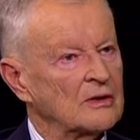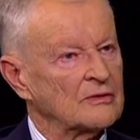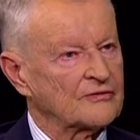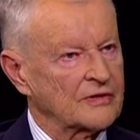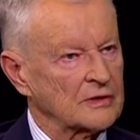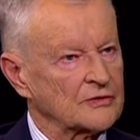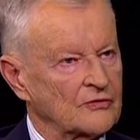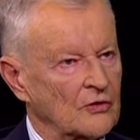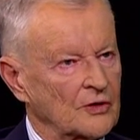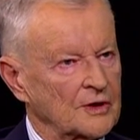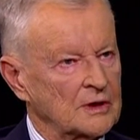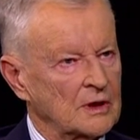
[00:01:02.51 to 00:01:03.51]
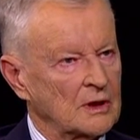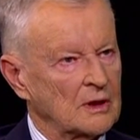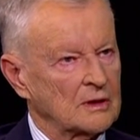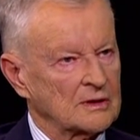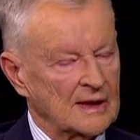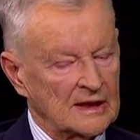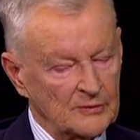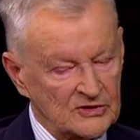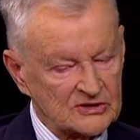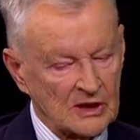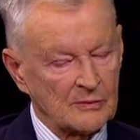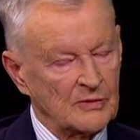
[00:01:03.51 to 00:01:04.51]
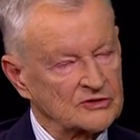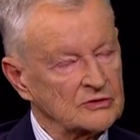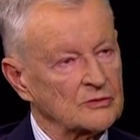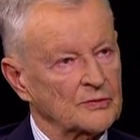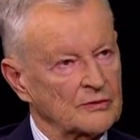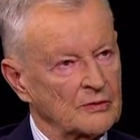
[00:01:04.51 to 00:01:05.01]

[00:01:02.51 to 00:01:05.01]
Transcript: filled the void. That mistake must not be